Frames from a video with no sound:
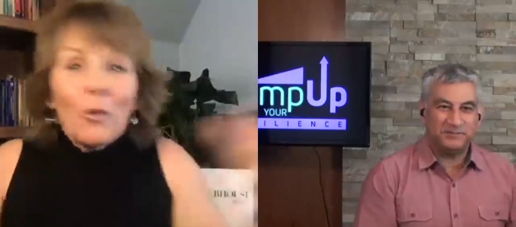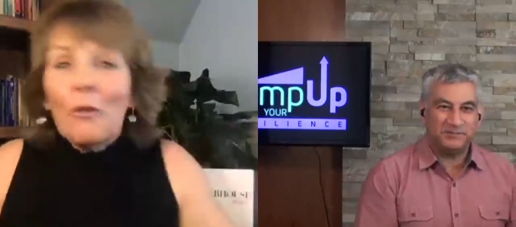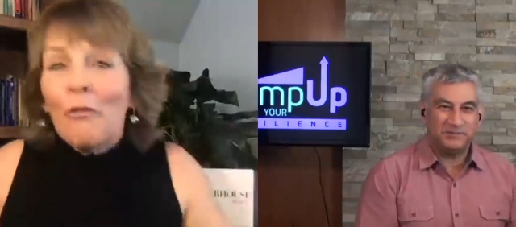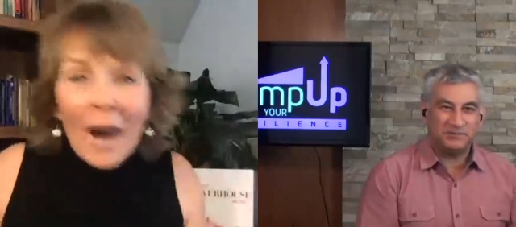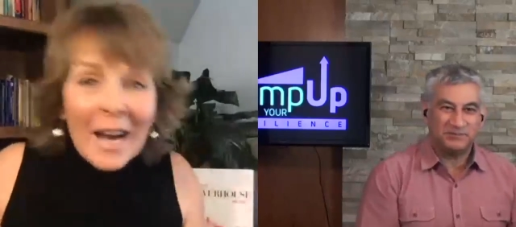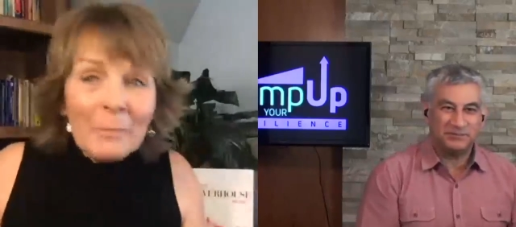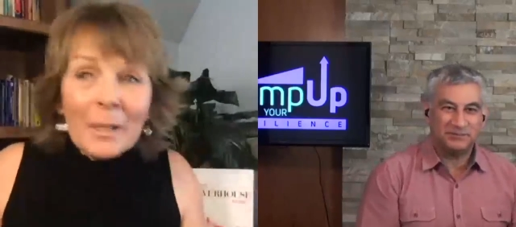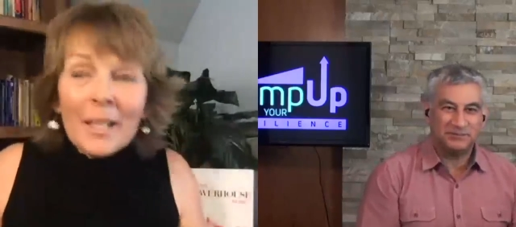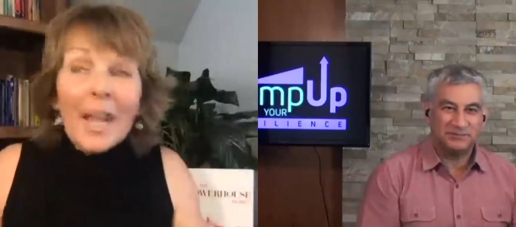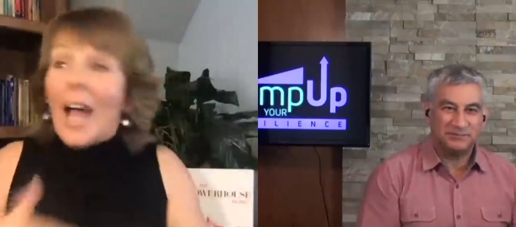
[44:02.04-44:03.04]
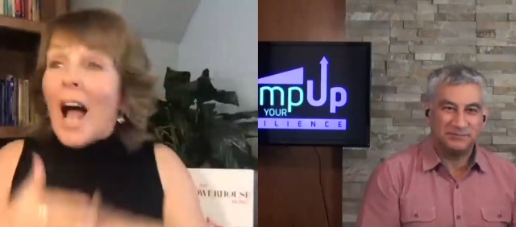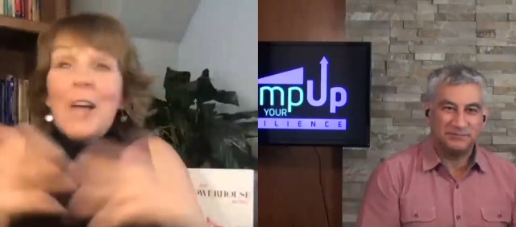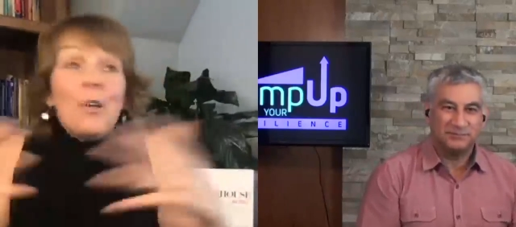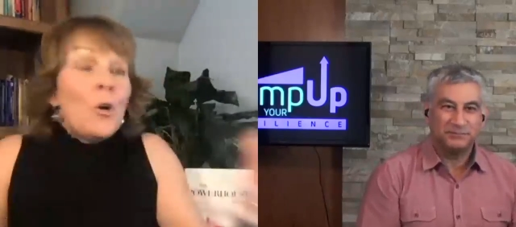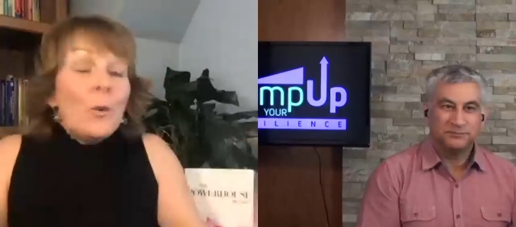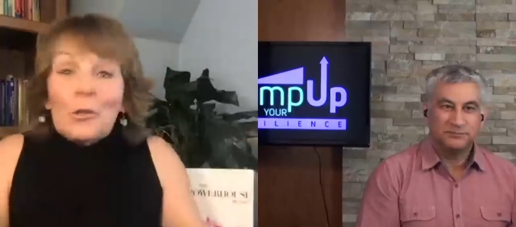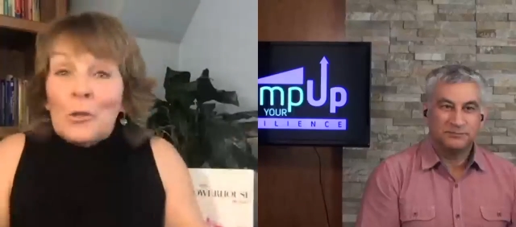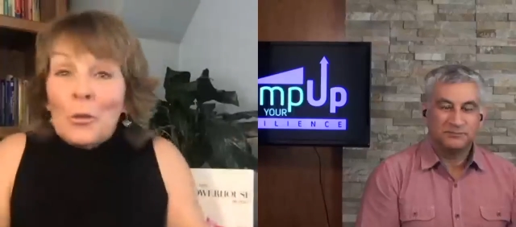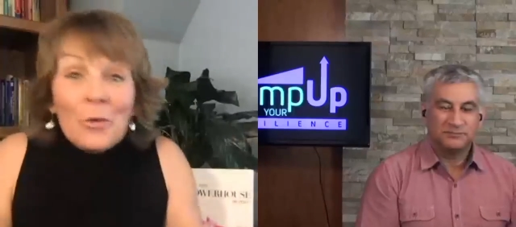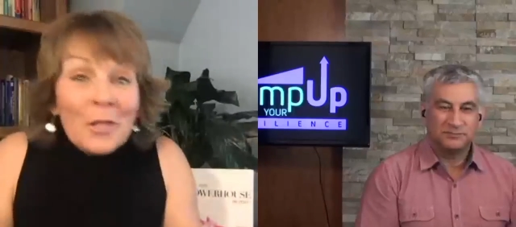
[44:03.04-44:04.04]
Speaker 1: would go to find me. Like, I know
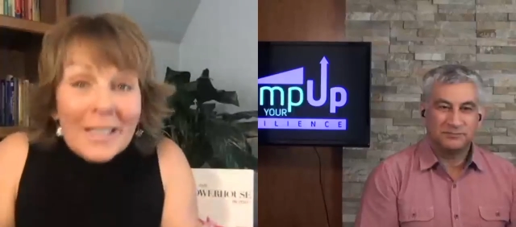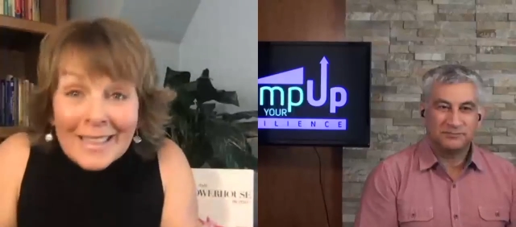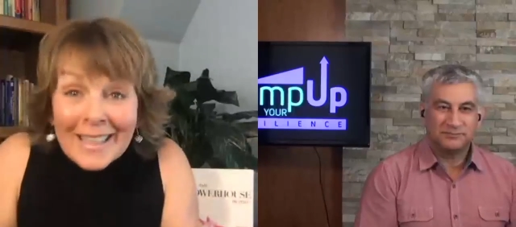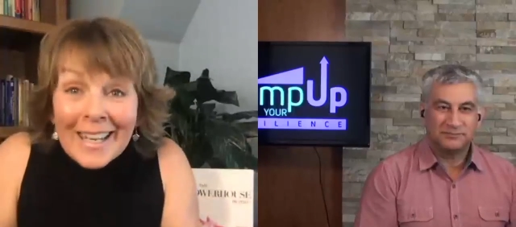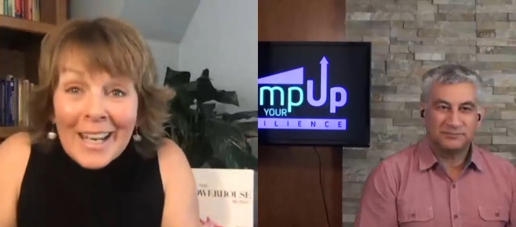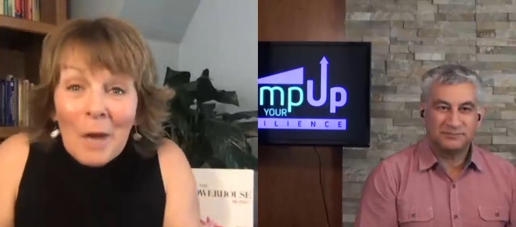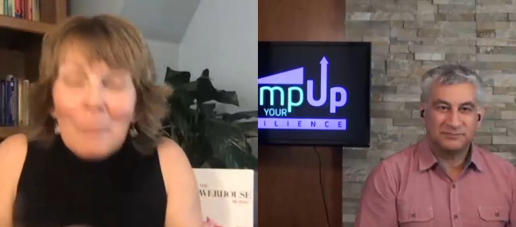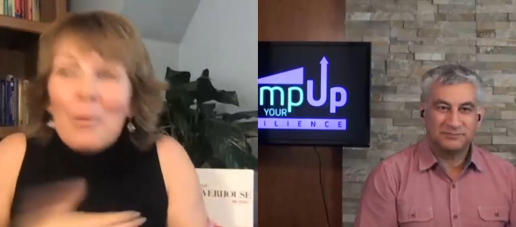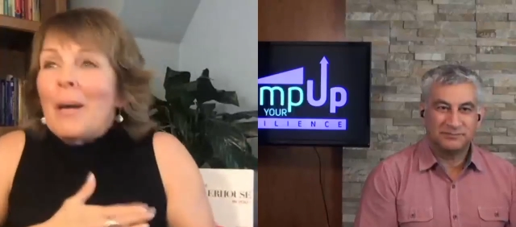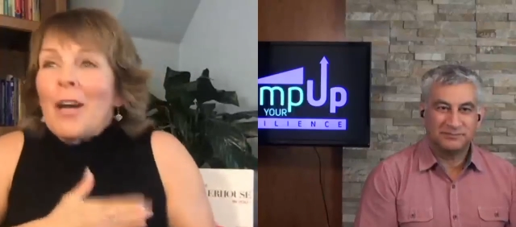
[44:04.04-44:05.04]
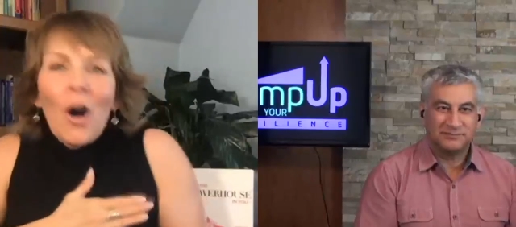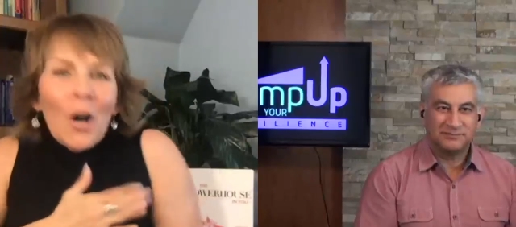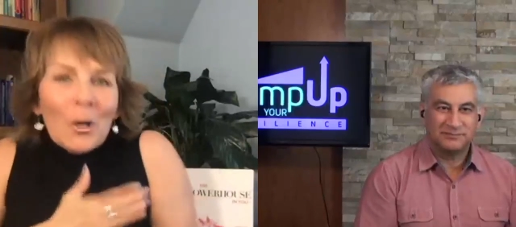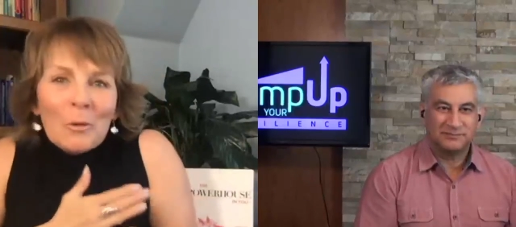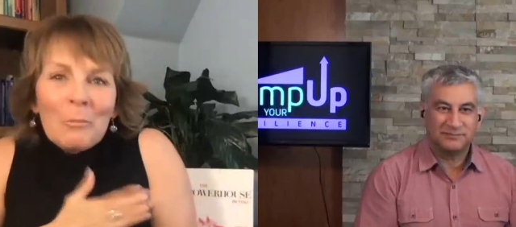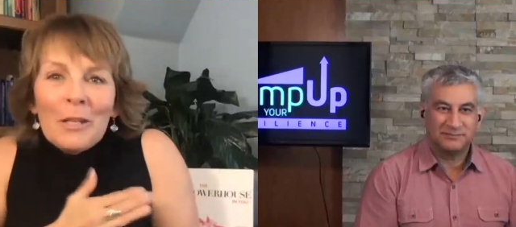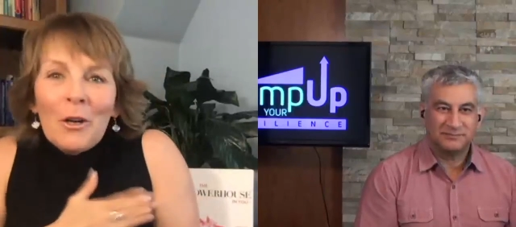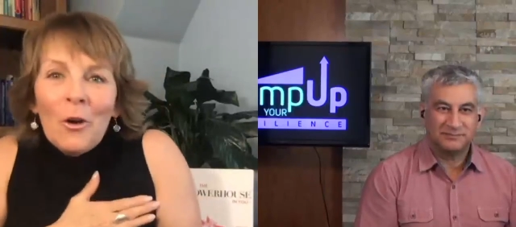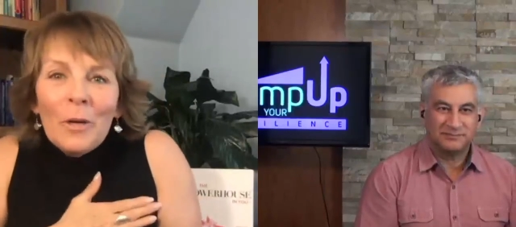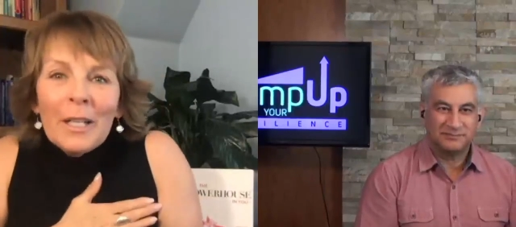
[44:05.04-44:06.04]
it's so silly, but my heart would be
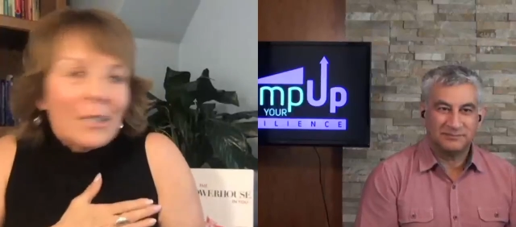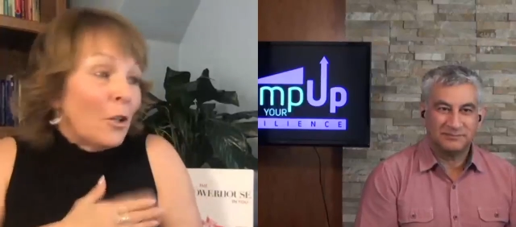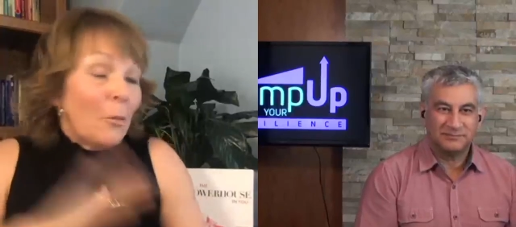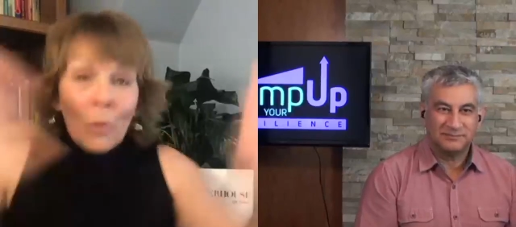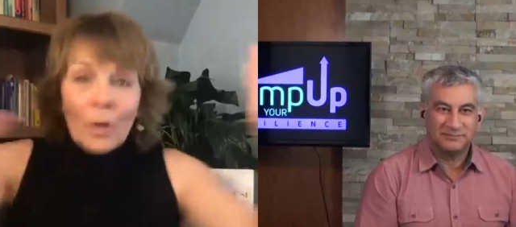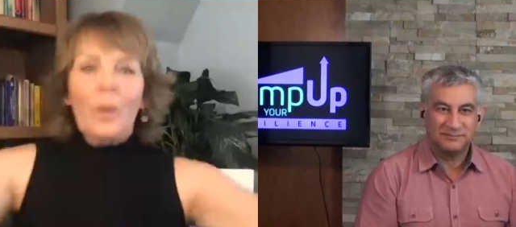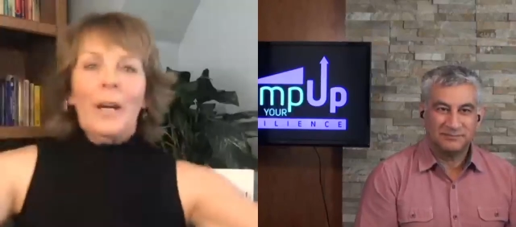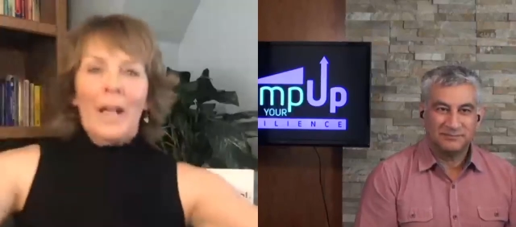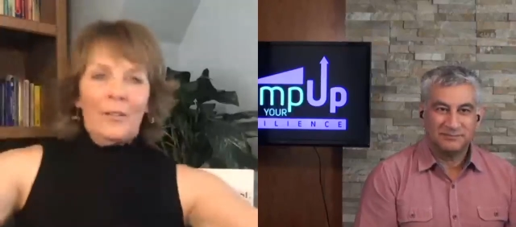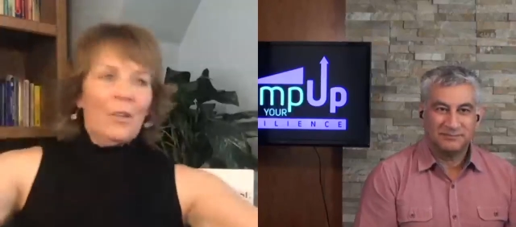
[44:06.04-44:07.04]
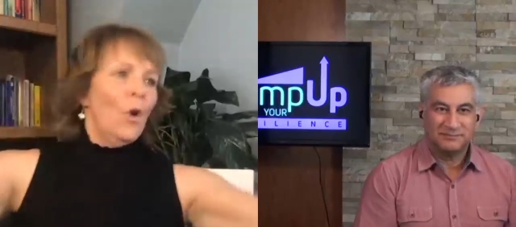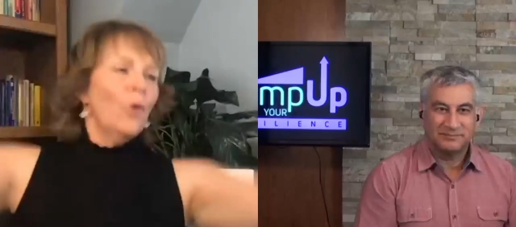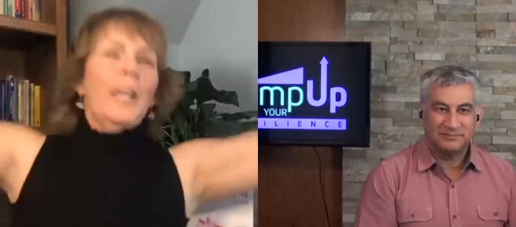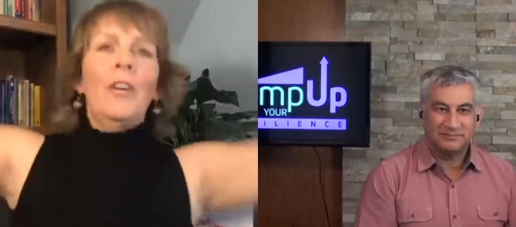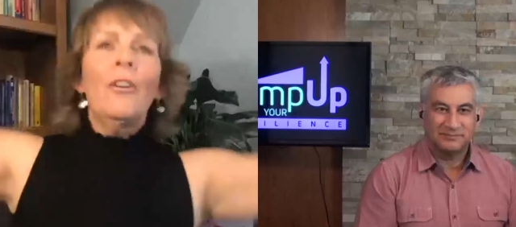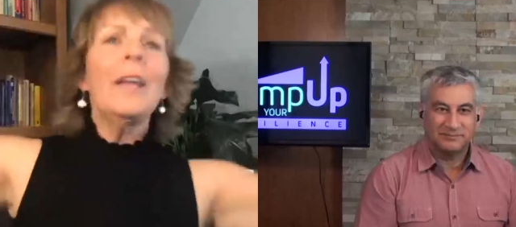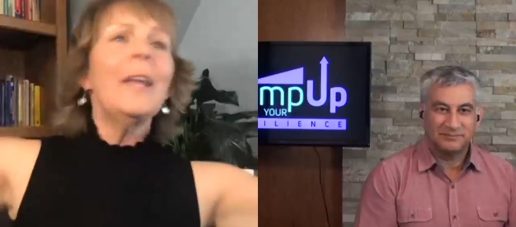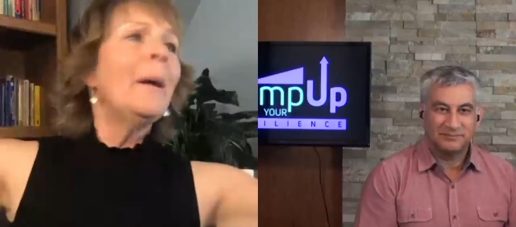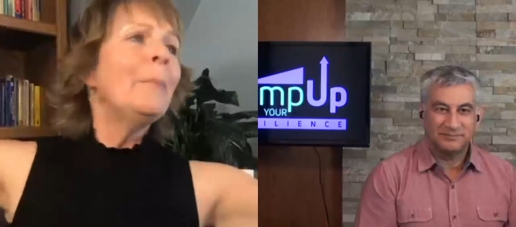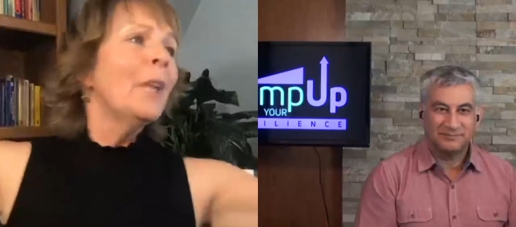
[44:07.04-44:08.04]
going to the point where I'd have to go, okay, here I
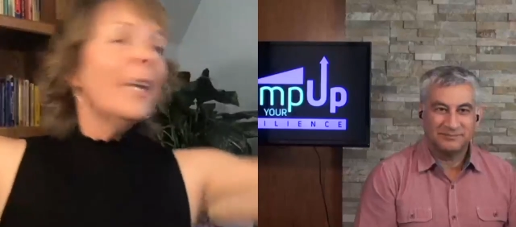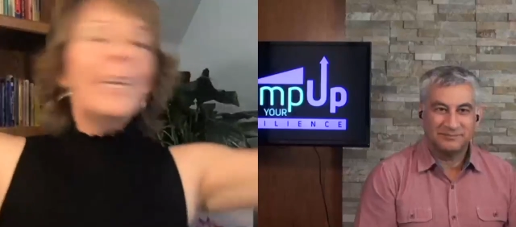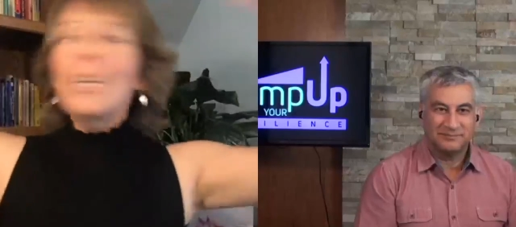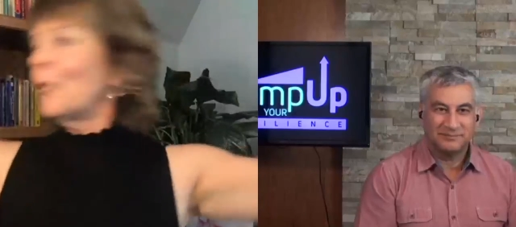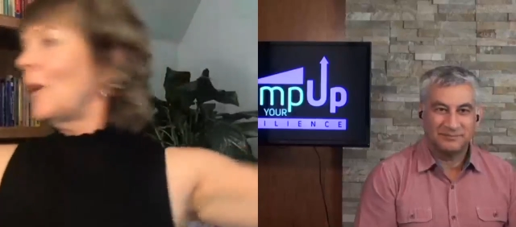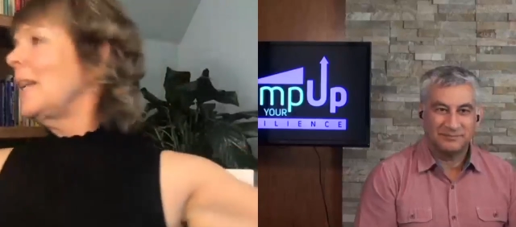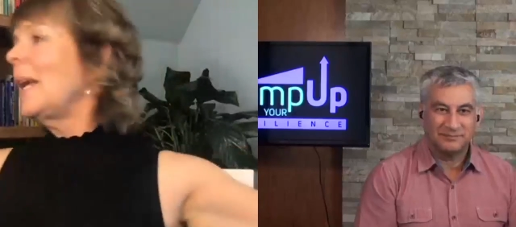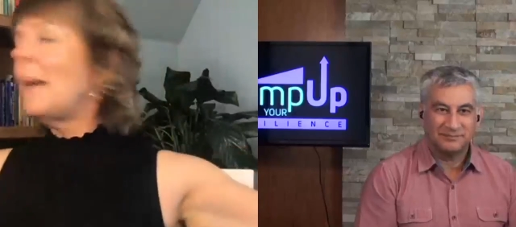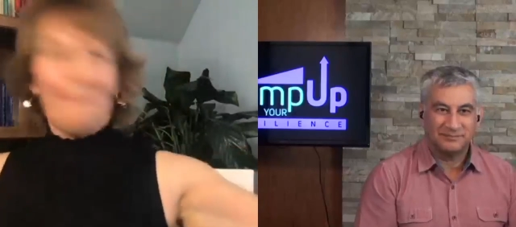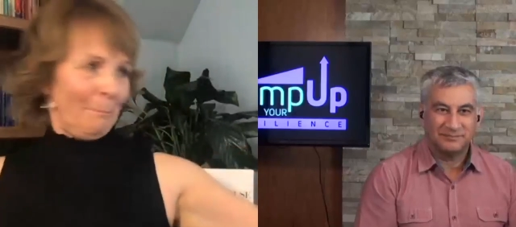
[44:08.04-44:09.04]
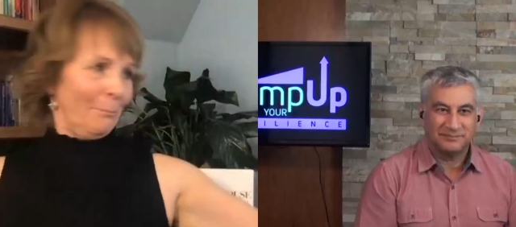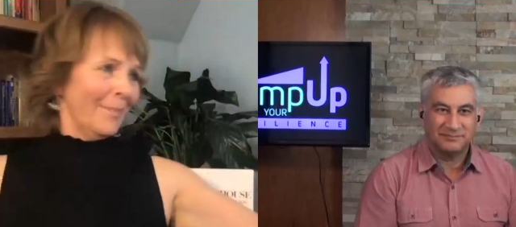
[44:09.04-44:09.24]
am, here I am.